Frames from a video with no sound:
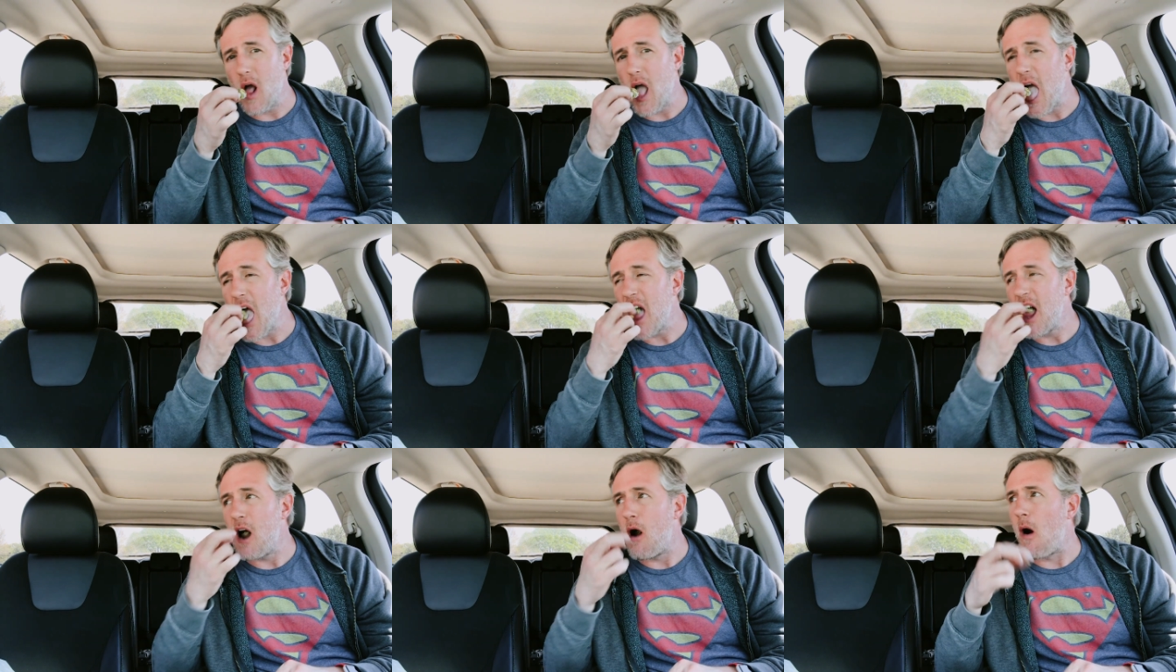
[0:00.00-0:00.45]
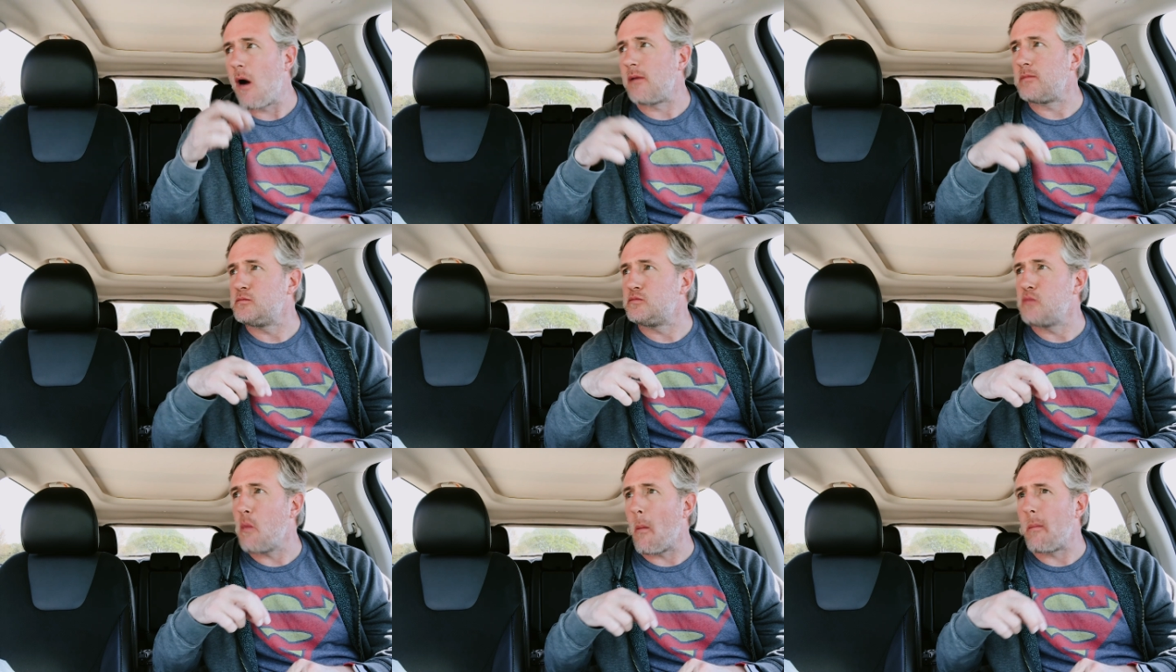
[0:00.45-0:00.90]

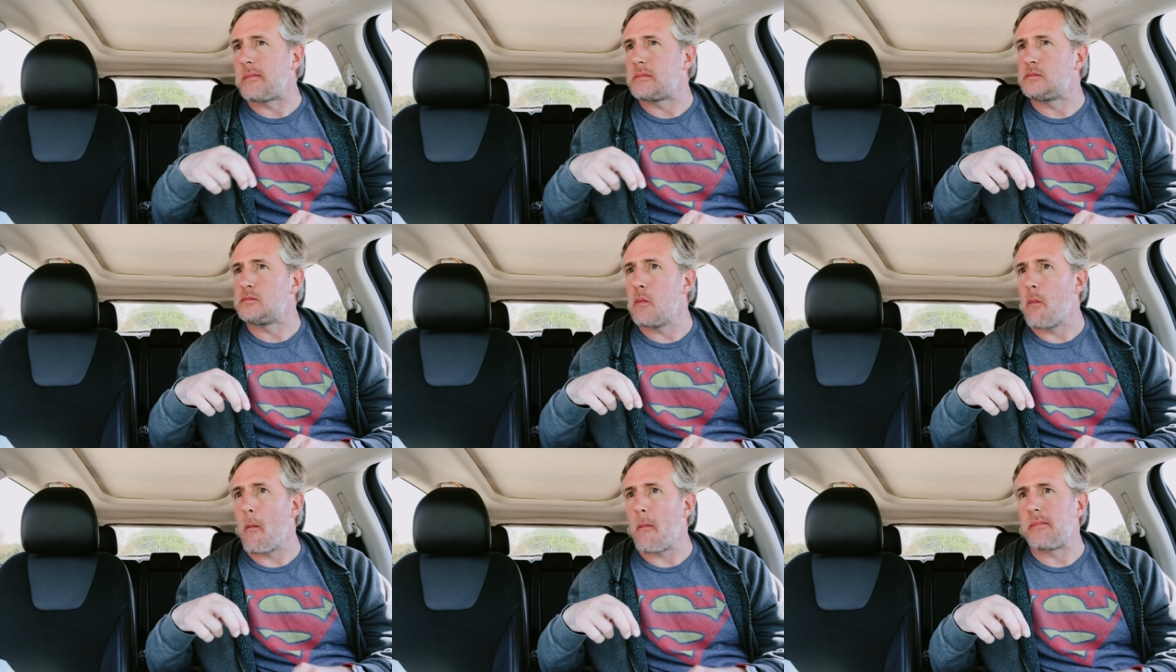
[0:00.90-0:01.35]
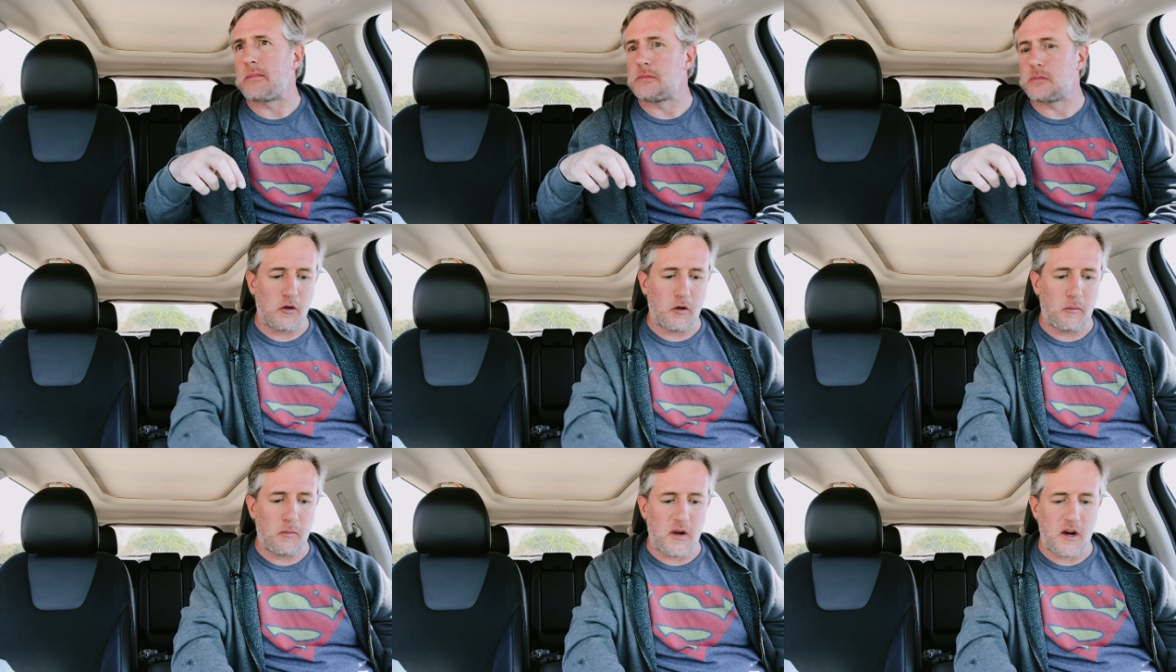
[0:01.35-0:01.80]

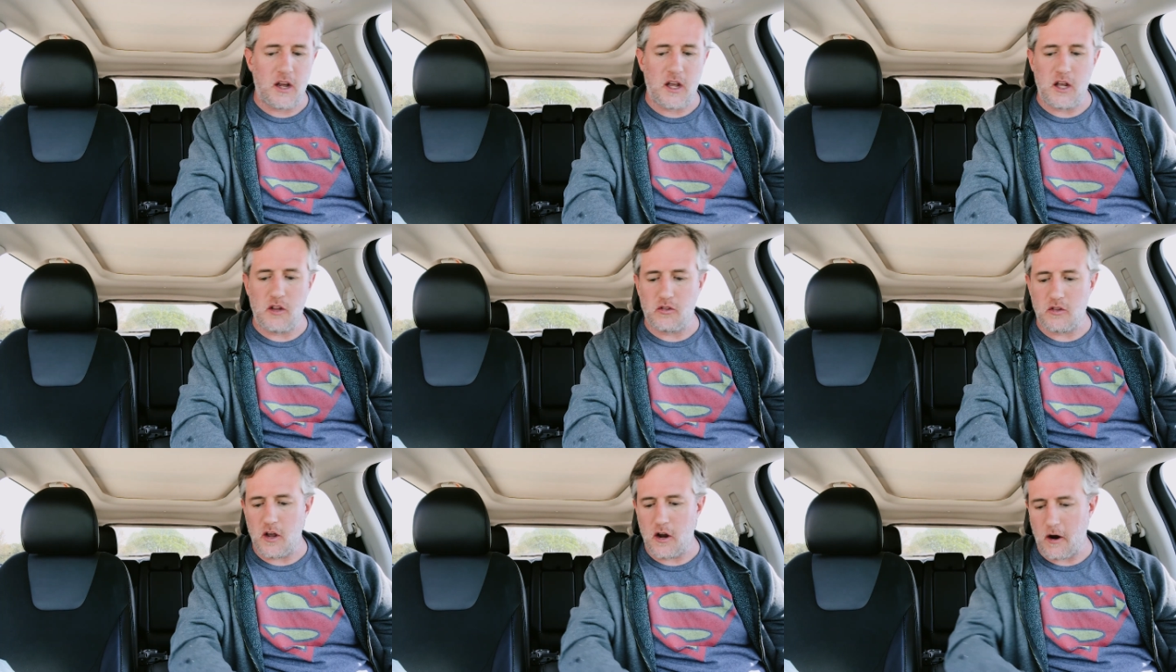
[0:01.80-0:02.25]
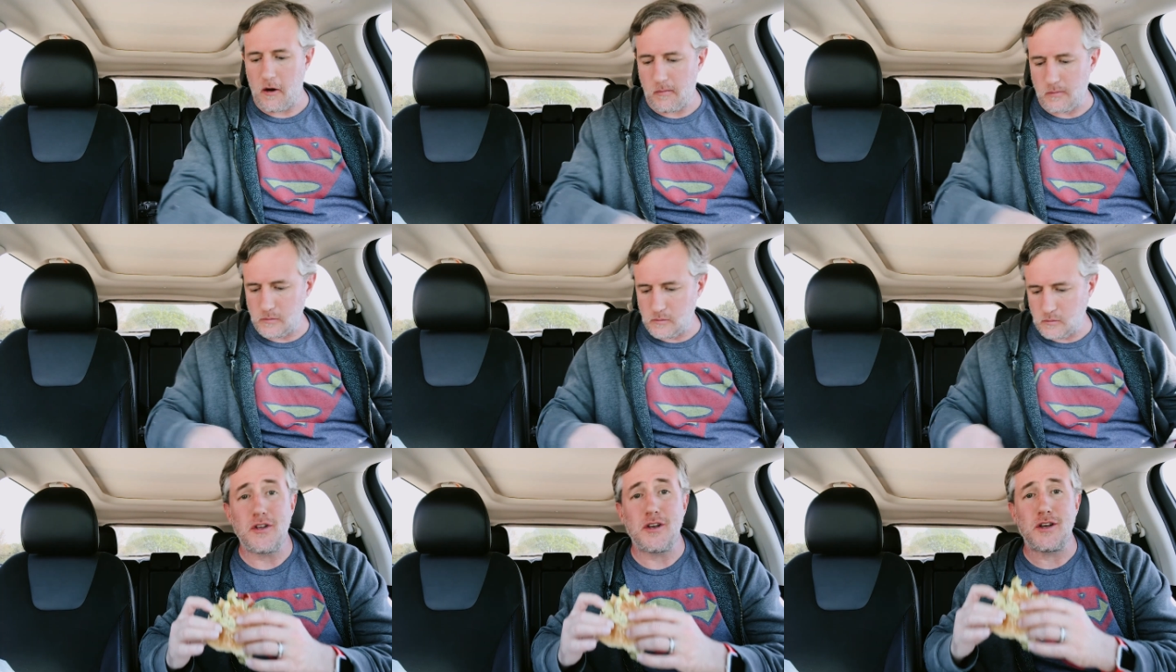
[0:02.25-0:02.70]
A little bit of heat there.
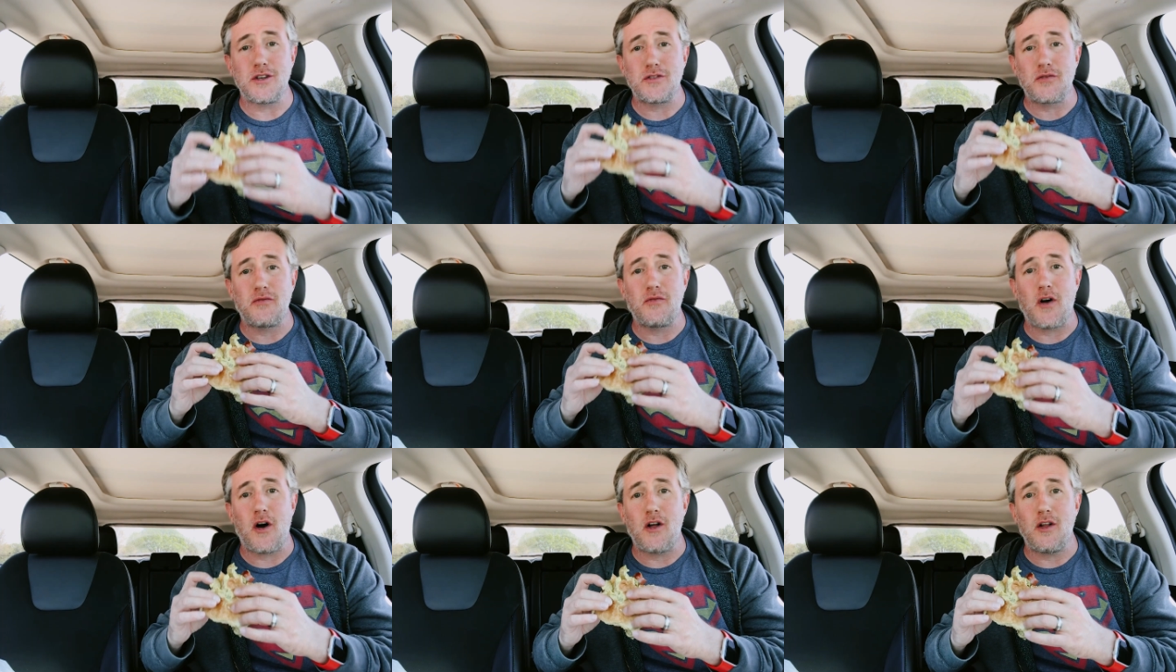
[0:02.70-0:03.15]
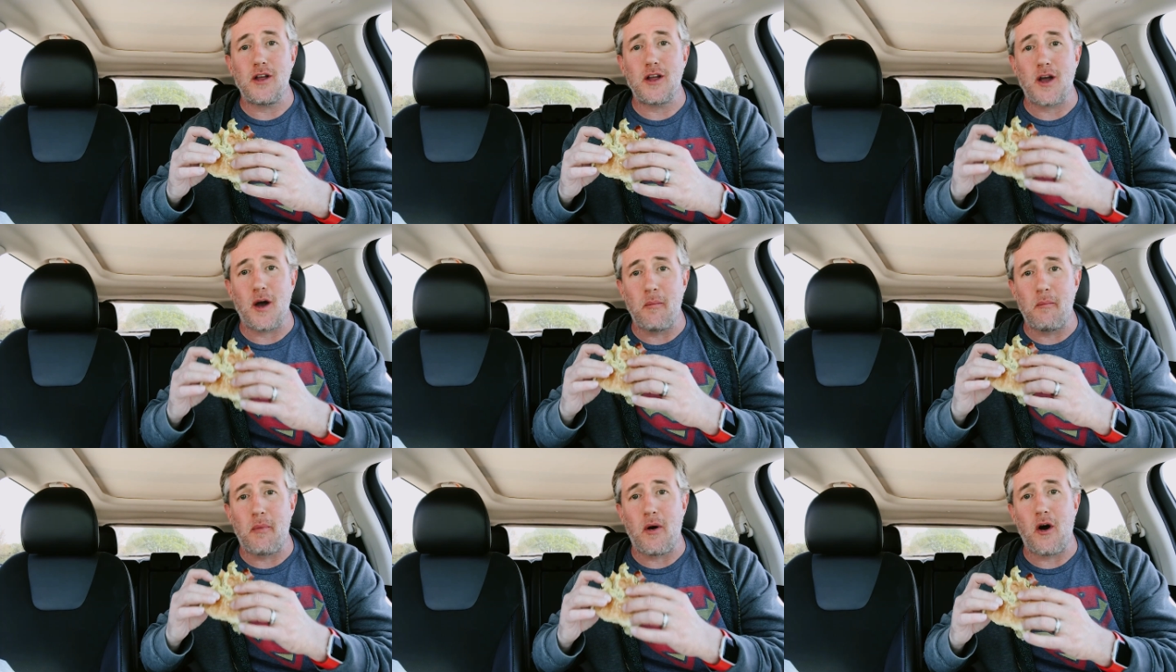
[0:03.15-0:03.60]
This thing is
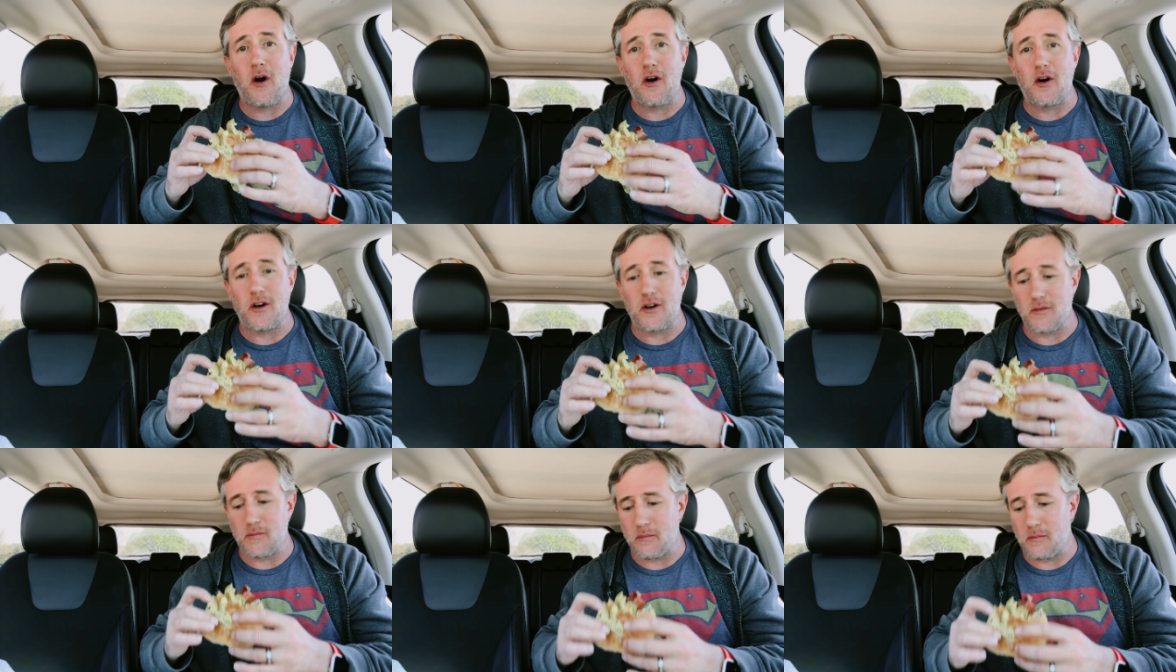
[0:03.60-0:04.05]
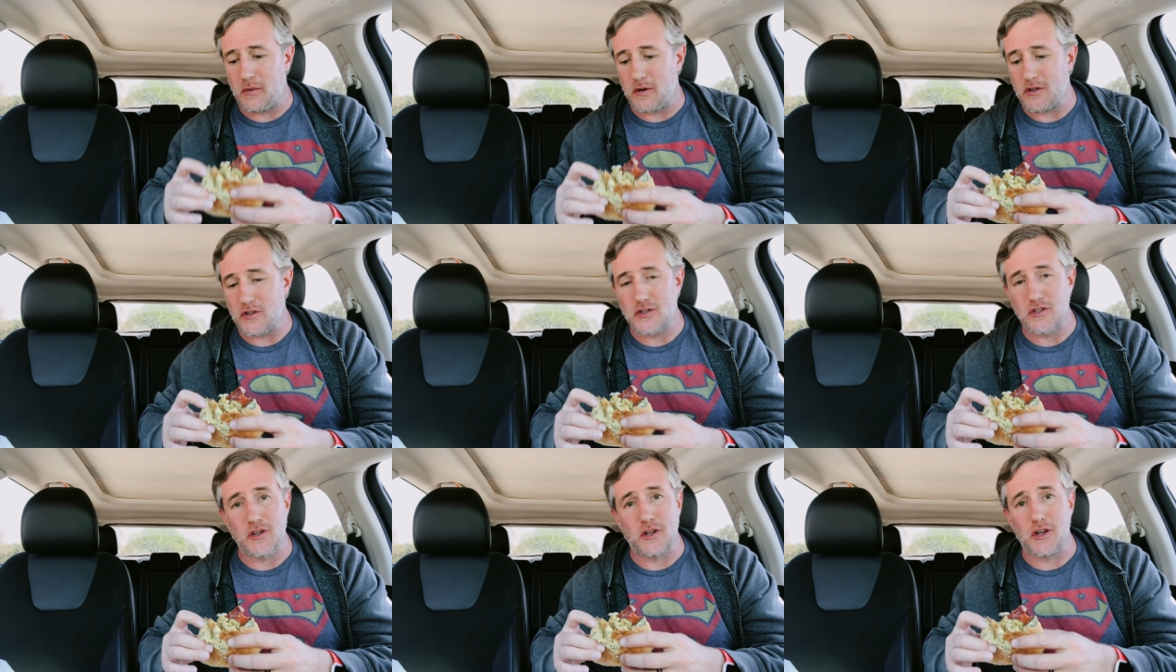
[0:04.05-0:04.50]
falling apart, but
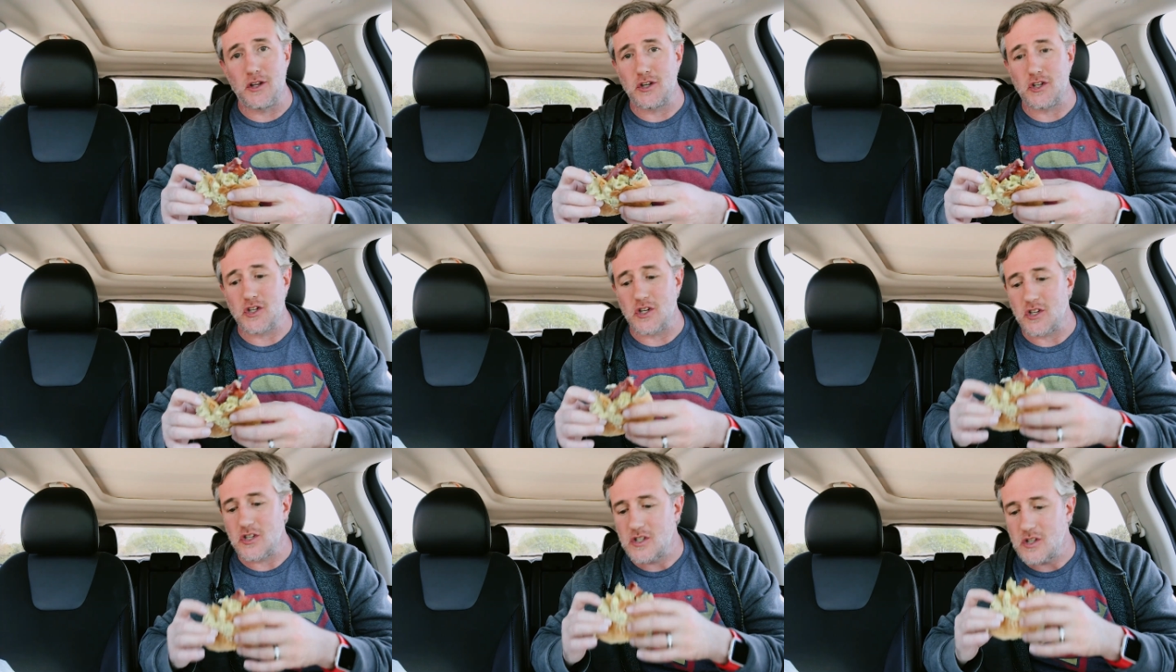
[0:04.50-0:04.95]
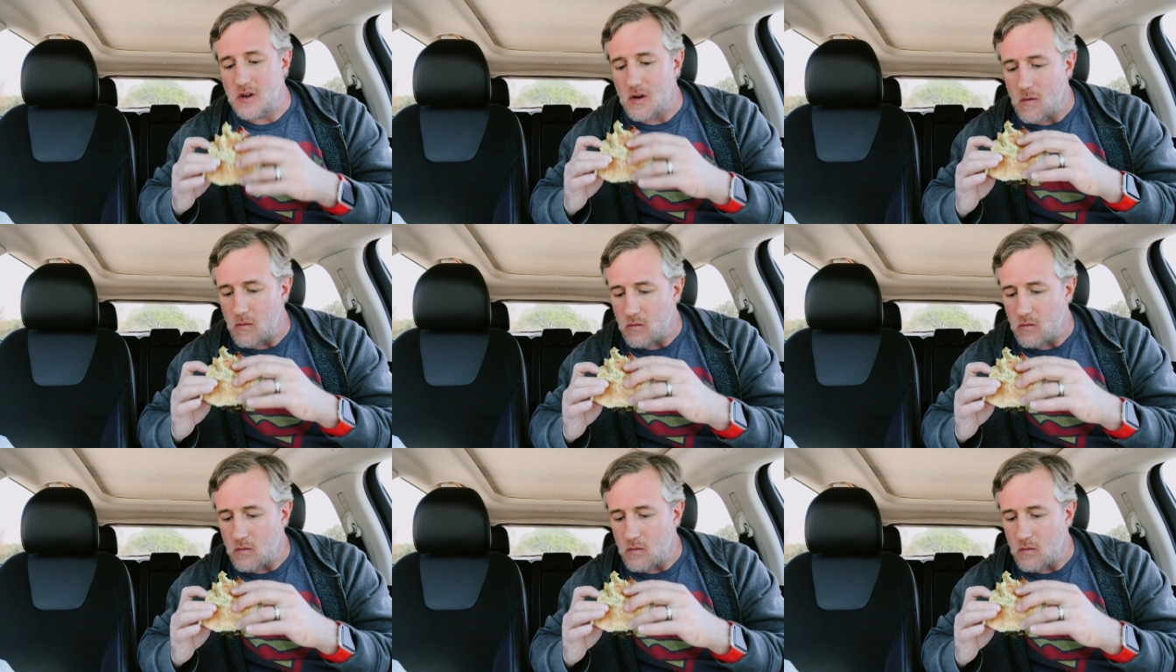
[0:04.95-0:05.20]
it's delicious.